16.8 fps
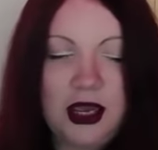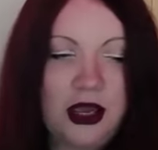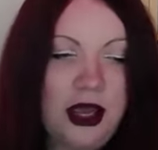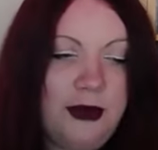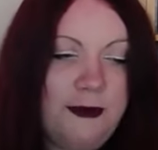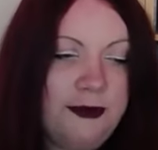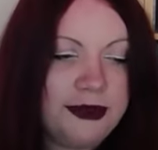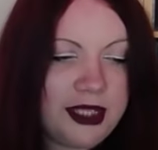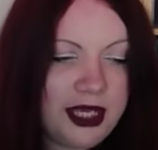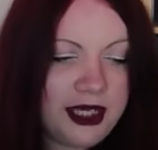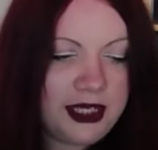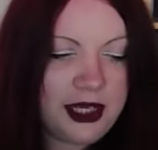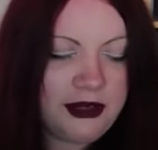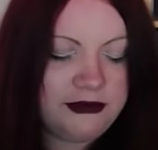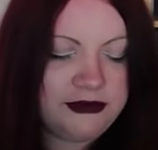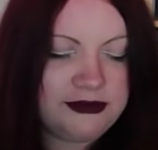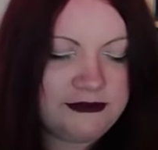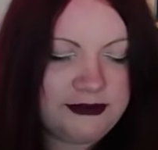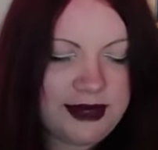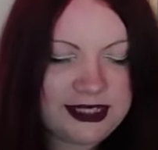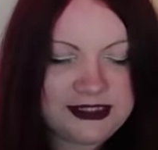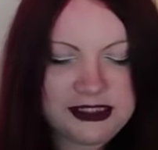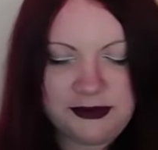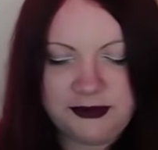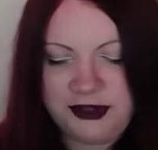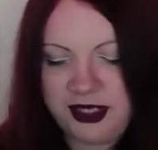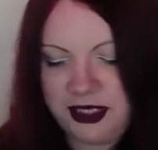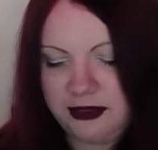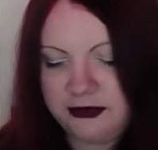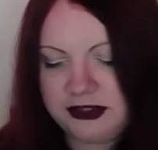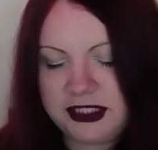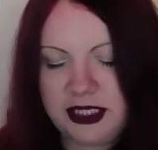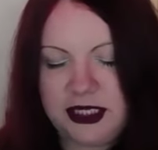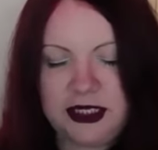And I read something,
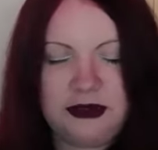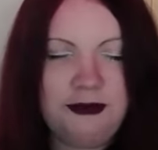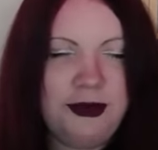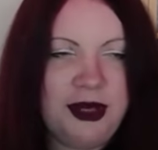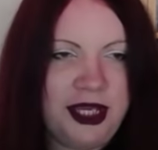and it was like,